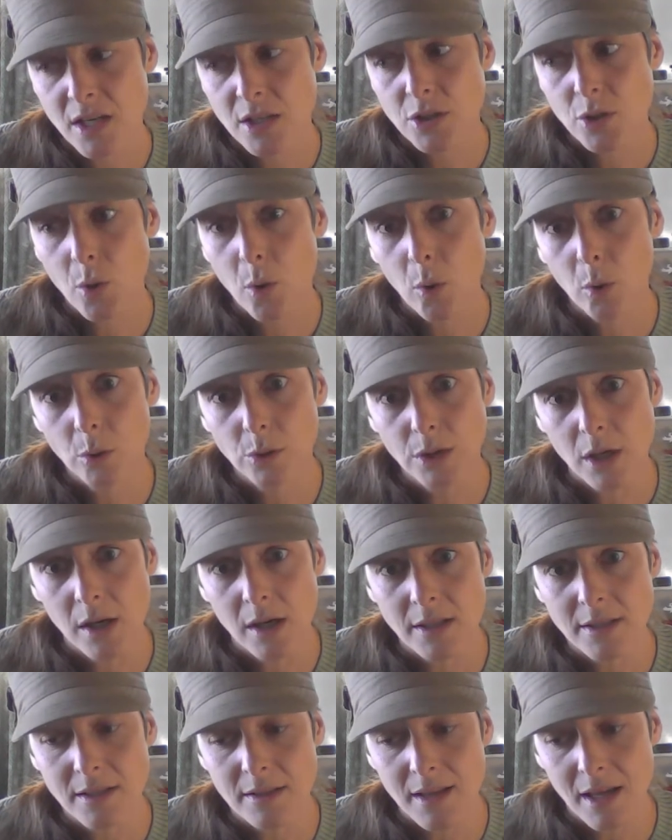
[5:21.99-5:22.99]
to hold
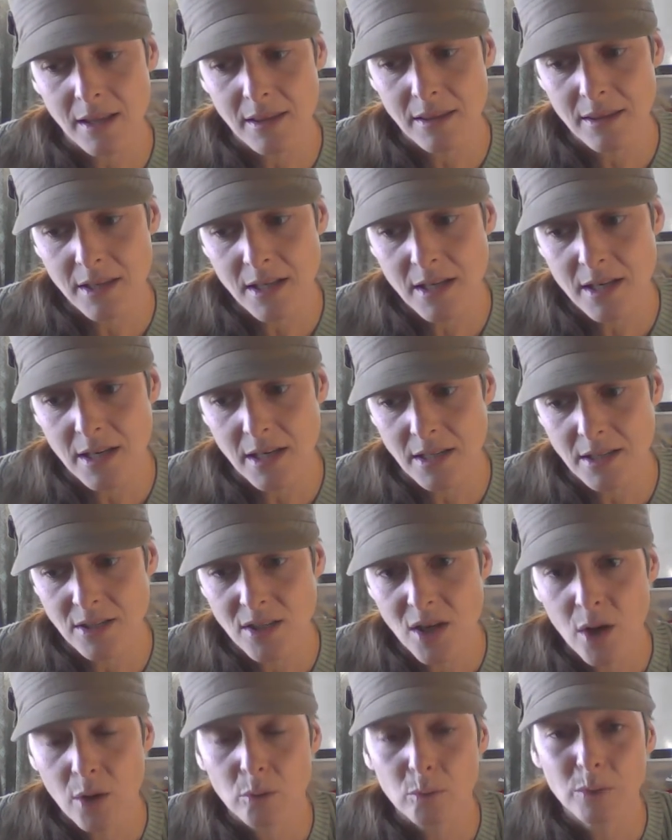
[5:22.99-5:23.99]
on to that
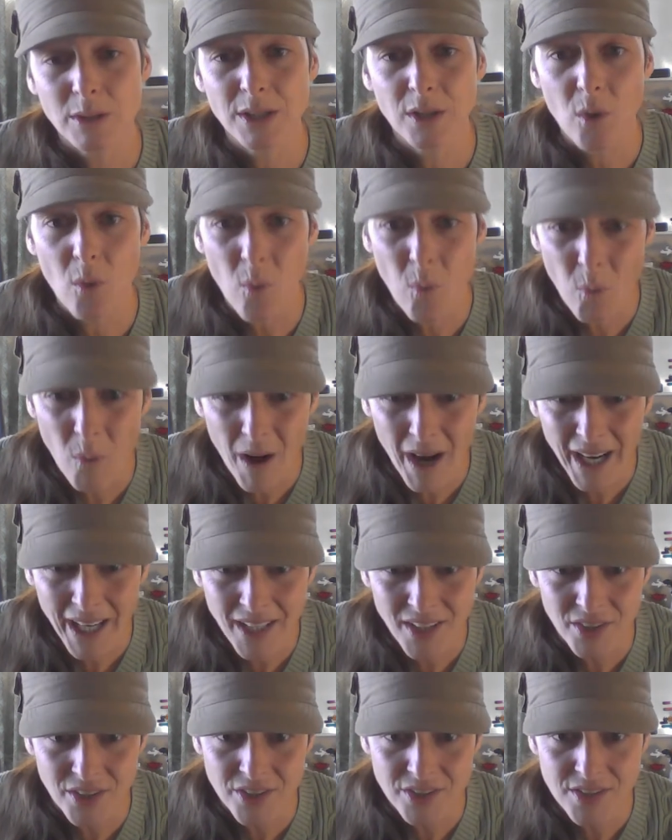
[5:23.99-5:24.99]
thinness
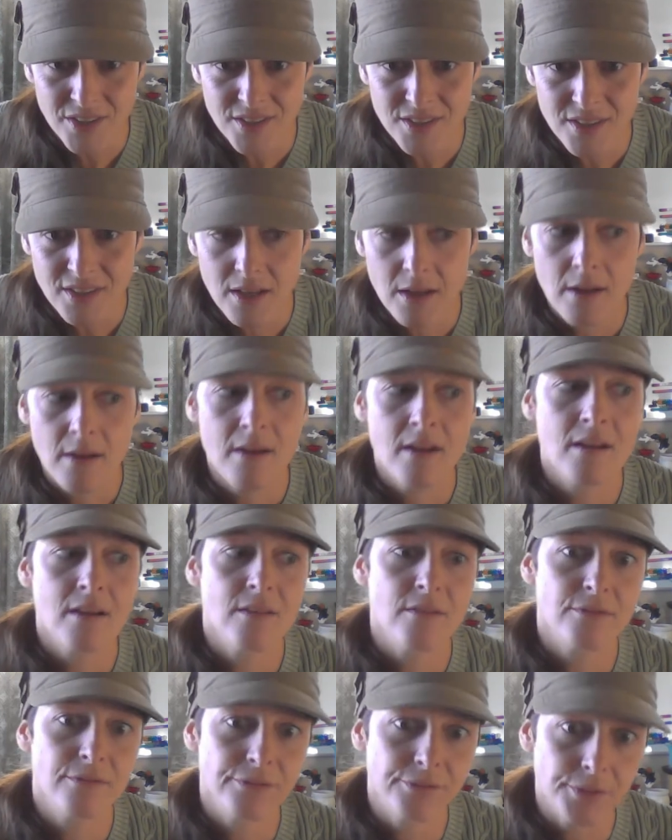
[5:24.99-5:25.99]
requires
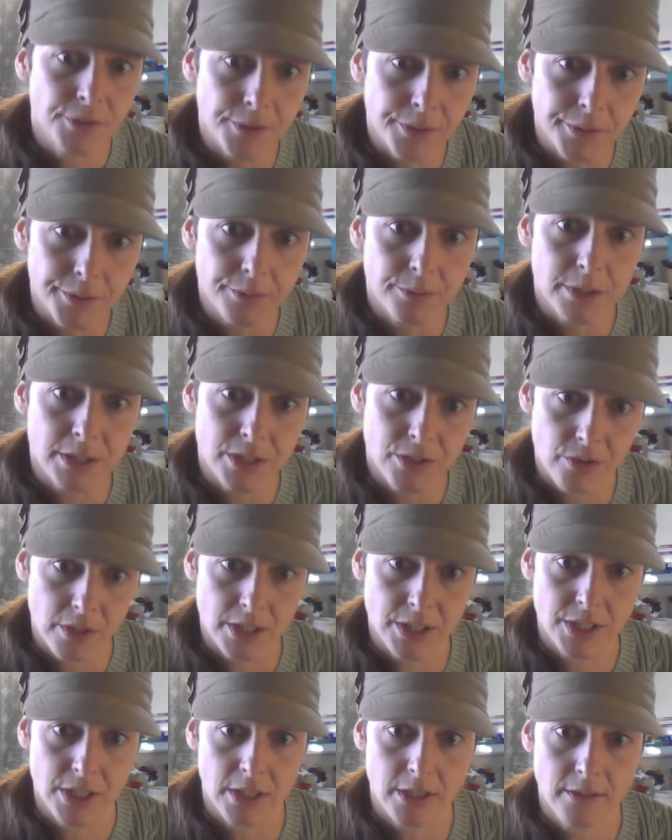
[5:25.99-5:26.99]
food
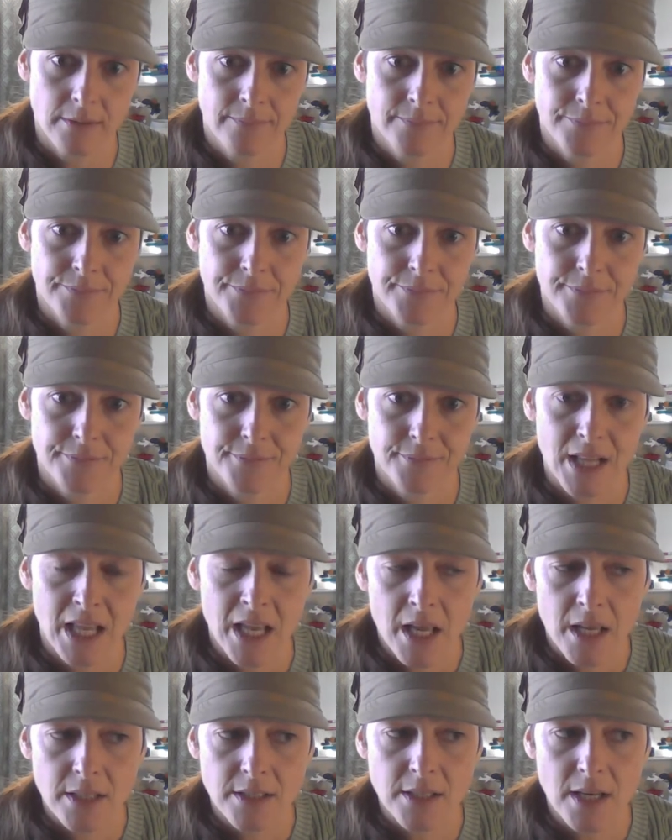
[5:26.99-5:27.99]
restriction.
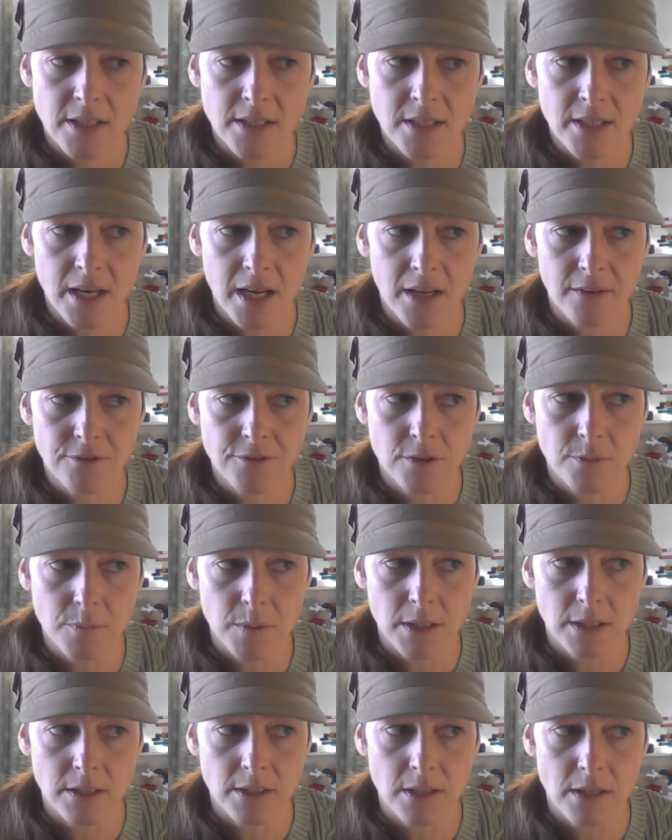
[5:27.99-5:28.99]
Doesn't have to
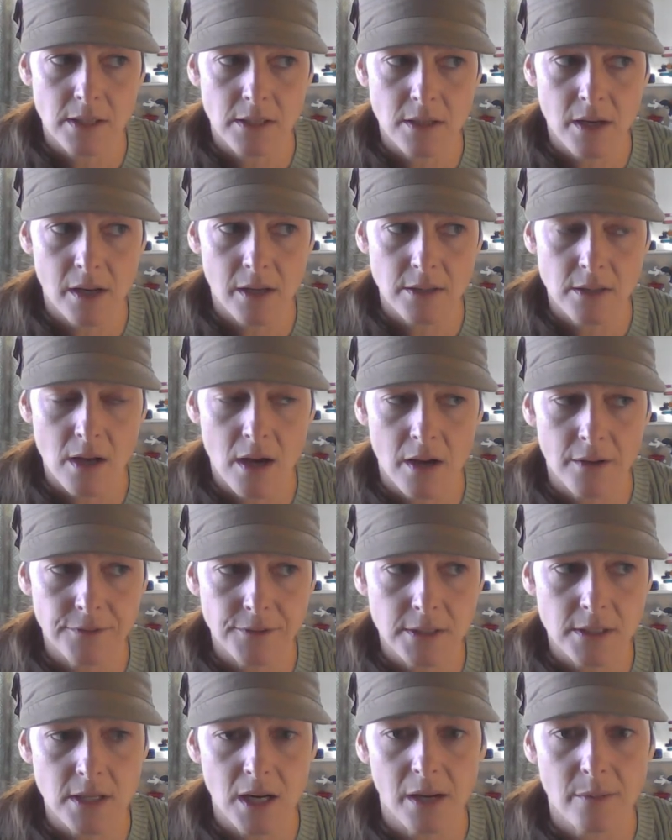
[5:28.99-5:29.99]
be, and, and
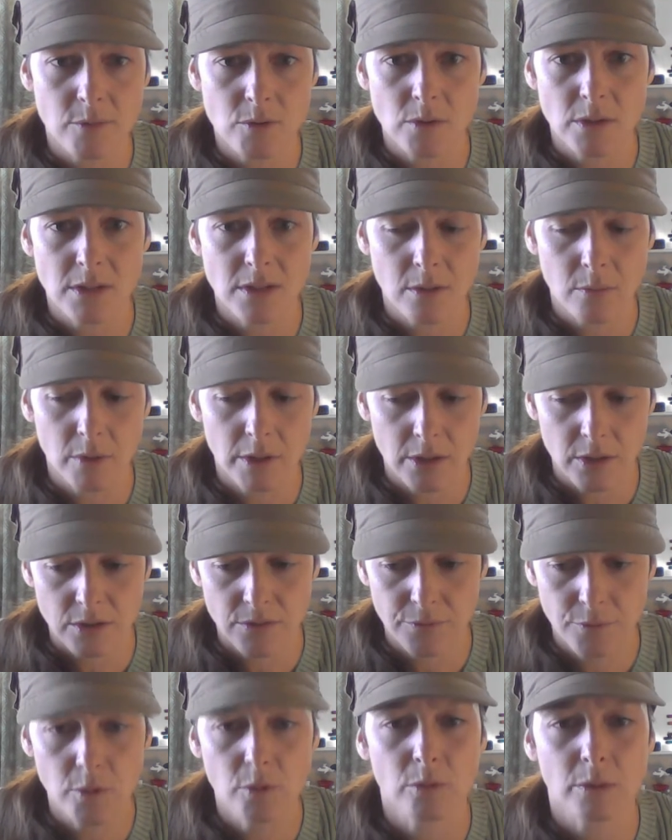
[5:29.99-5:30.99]
oftentimes when someone hears
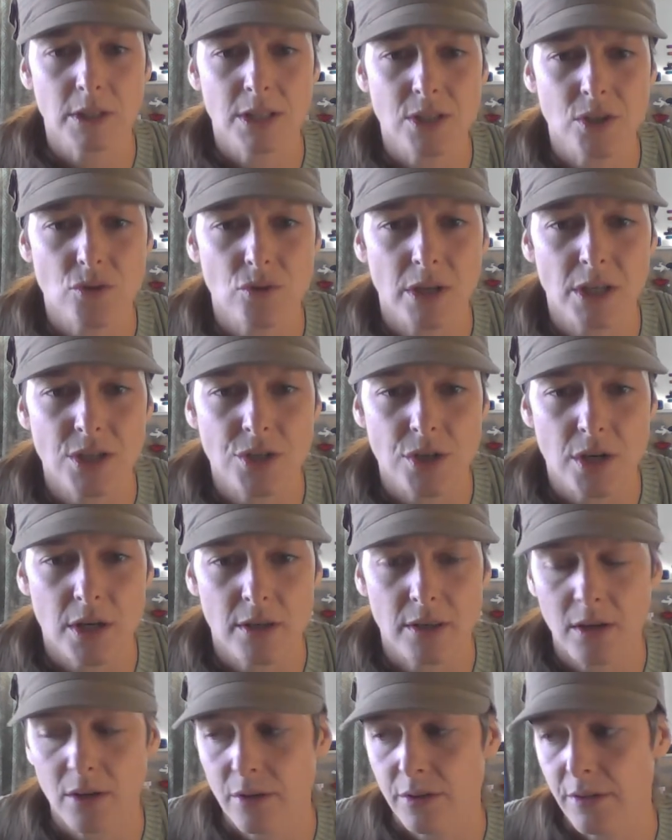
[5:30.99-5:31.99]
food
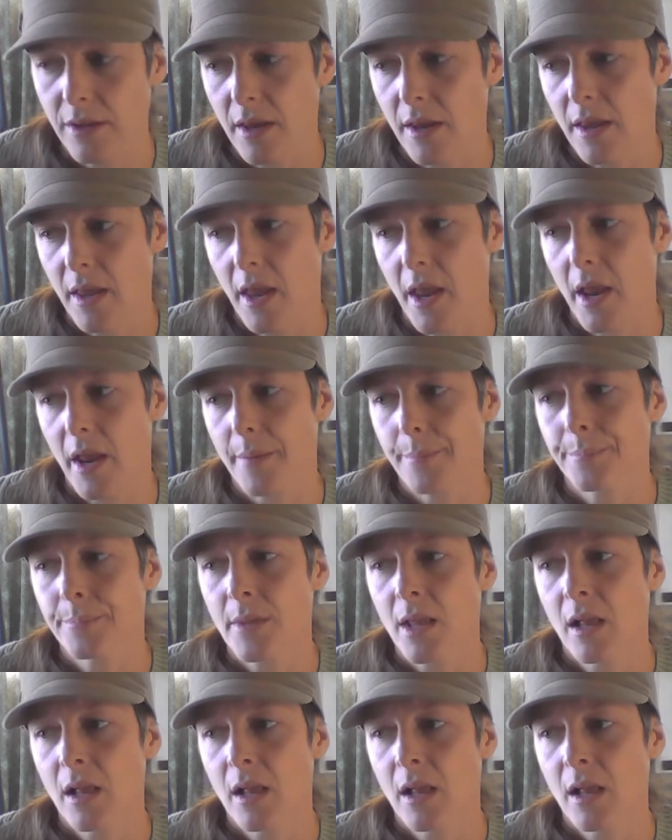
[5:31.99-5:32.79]
restriction, they're thinking,